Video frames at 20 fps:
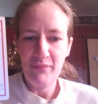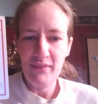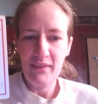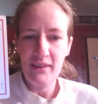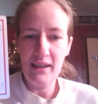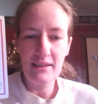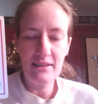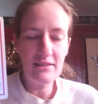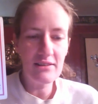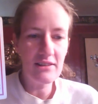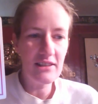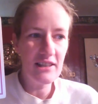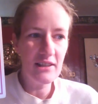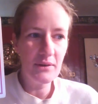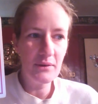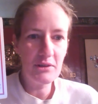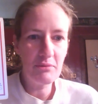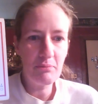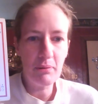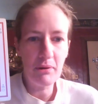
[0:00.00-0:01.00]
They see you
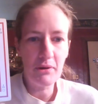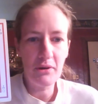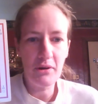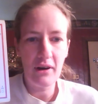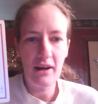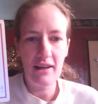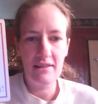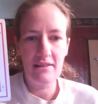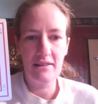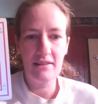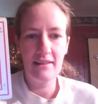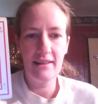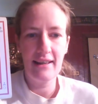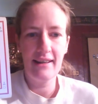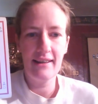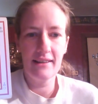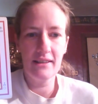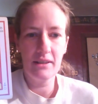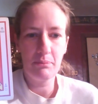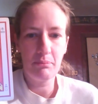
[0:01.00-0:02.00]
as
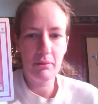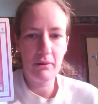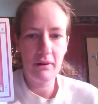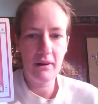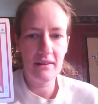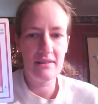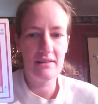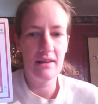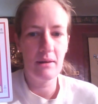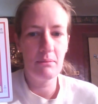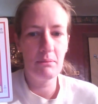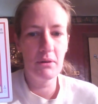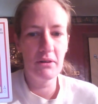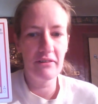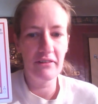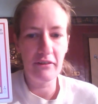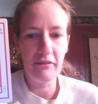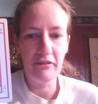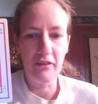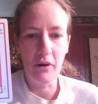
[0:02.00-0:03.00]
procrastinating, depressed, not
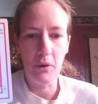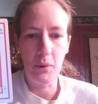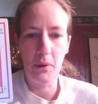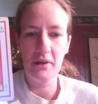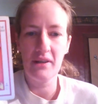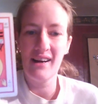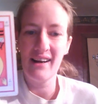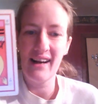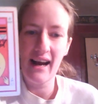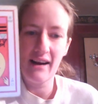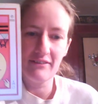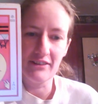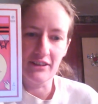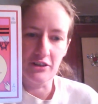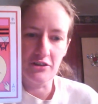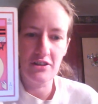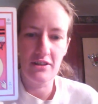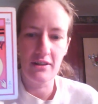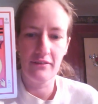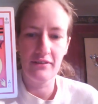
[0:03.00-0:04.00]
moving forward, not having your
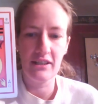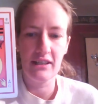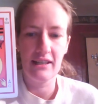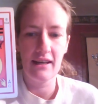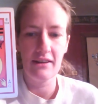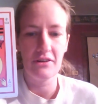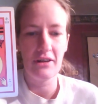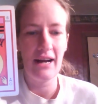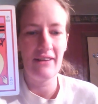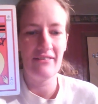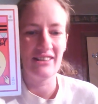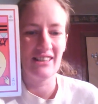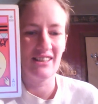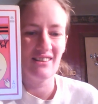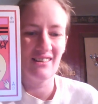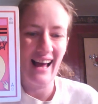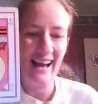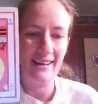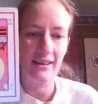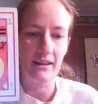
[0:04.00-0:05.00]
stuff together, having a
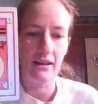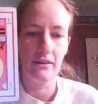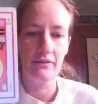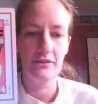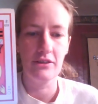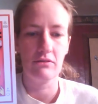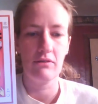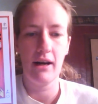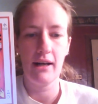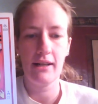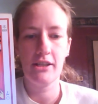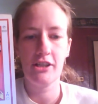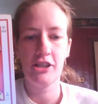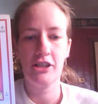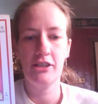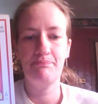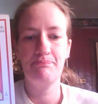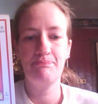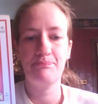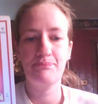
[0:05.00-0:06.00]
lack of
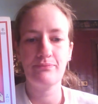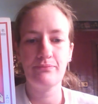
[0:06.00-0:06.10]
direction.